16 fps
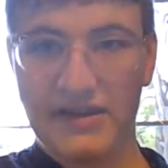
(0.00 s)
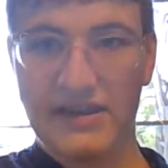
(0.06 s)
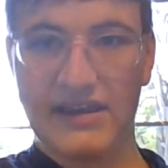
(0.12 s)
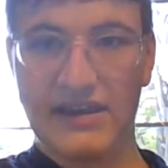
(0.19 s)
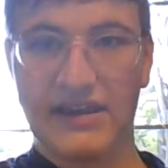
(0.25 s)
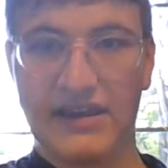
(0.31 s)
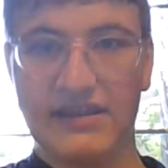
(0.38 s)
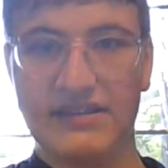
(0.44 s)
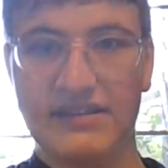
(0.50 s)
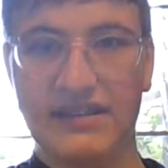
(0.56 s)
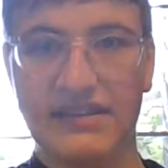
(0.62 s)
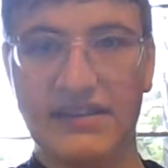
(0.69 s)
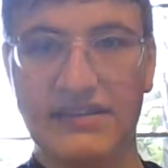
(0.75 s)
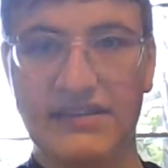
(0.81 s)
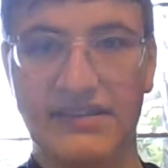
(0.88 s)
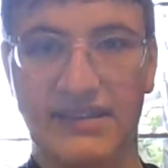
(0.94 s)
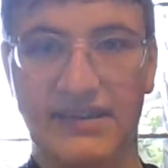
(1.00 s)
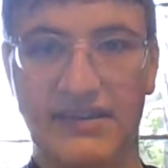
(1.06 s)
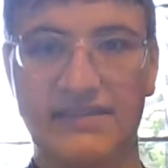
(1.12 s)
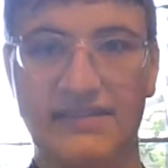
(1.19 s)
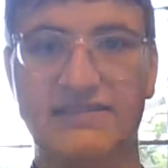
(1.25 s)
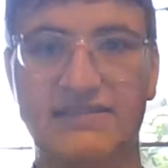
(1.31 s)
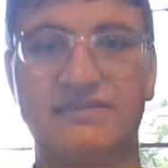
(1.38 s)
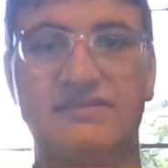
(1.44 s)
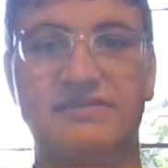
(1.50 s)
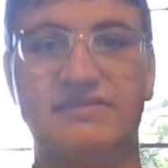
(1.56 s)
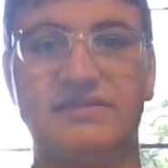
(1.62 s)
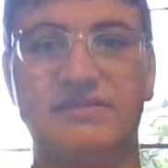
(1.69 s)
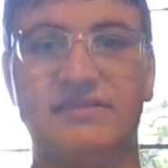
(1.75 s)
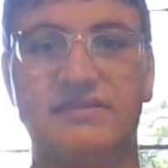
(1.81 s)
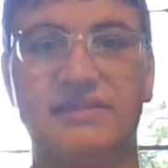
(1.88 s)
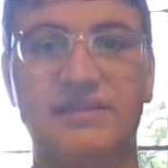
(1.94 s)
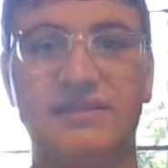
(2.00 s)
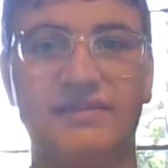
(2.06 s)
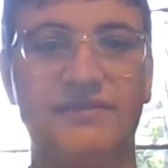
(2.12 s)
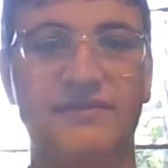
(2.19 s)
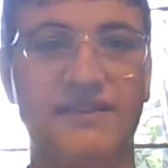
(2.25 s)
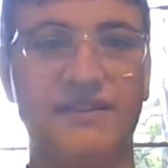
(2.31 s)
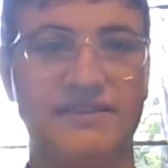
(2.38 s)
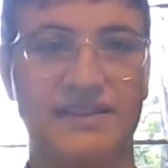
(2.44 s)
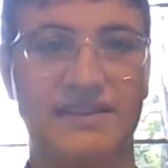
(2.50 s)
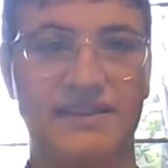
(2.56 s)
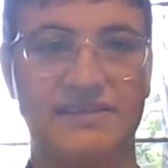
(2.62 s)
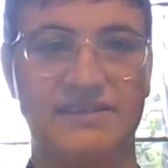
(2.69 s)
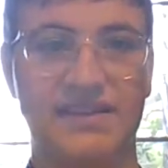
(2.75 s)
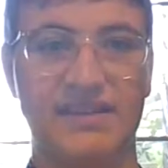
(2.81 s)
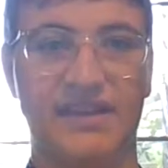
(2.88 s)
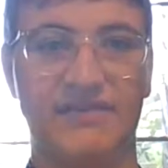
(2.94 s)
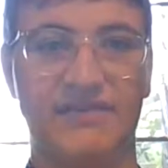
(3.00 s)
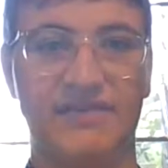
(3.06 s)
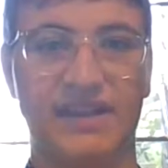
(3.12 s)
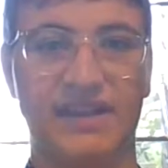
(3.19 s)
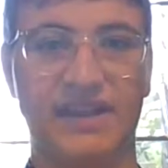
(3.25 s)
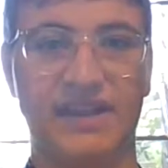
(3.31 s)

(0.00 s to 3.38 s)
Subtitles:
And it does give a sense of